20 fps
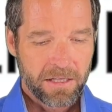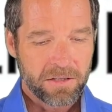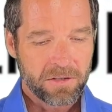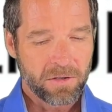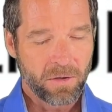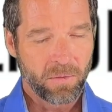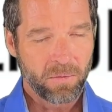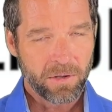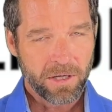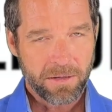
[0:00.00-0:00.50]

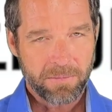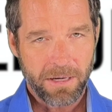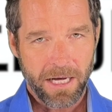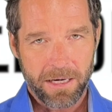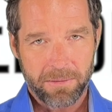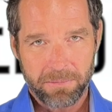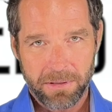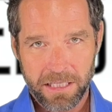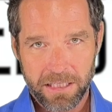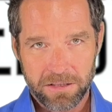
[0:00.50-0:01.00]
Don't worry
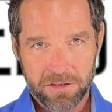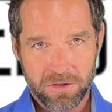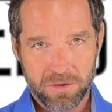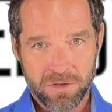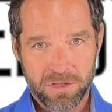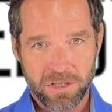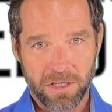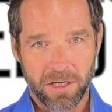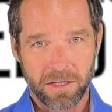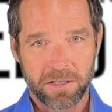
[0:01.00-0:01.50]
about it being too
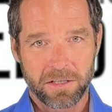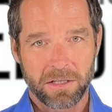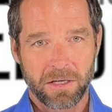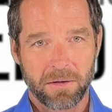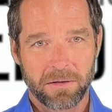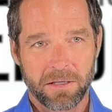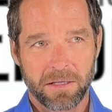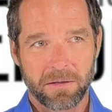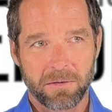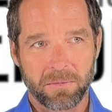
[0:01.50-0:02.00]
snug.
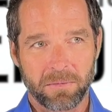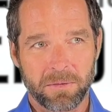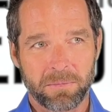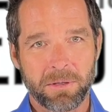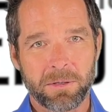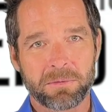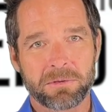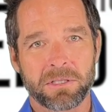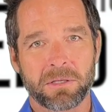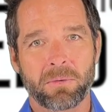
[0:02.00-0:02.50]
When
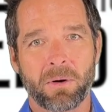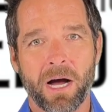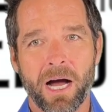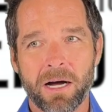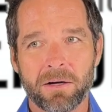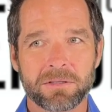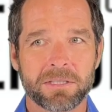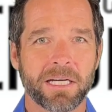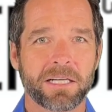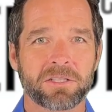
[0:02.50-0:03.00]
people say, well,
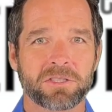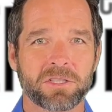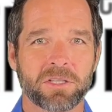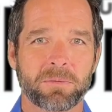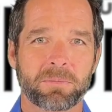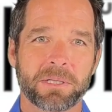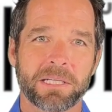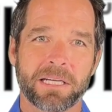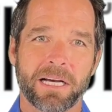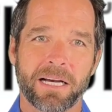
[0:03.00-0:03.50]
how tight should
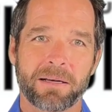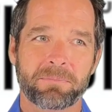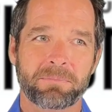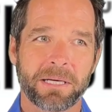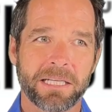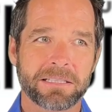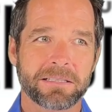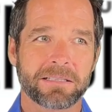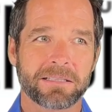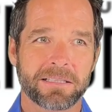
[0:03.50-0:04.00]
it be? I
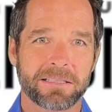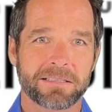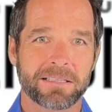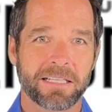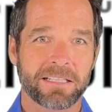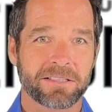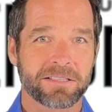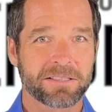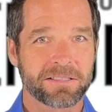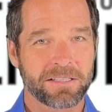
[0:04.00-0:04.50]
basically
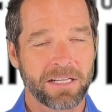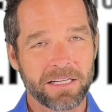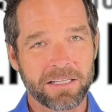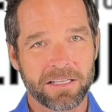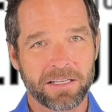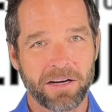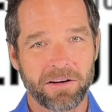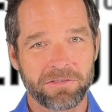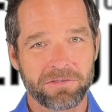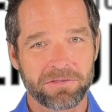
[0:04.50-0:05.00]
say snug
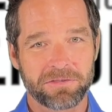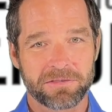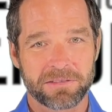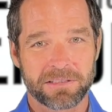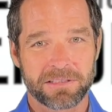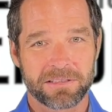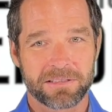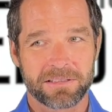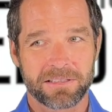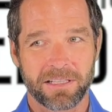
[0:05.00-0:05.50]
enough
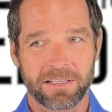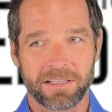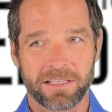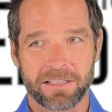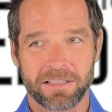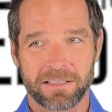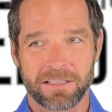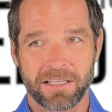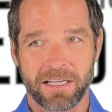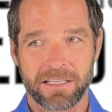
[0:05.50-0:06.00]
till
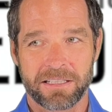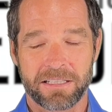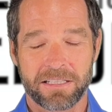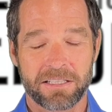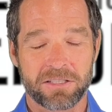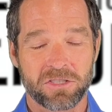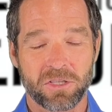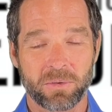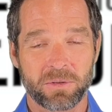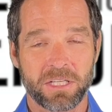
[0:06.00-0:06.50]

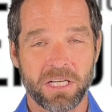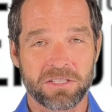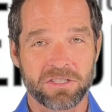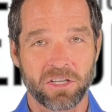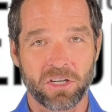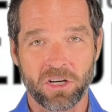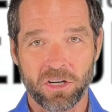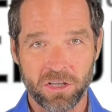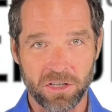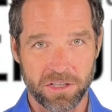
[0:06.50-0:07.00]
so it
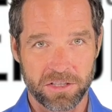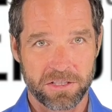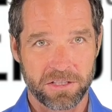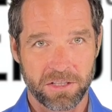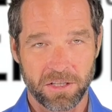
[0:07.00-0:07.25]
doesn't hurt.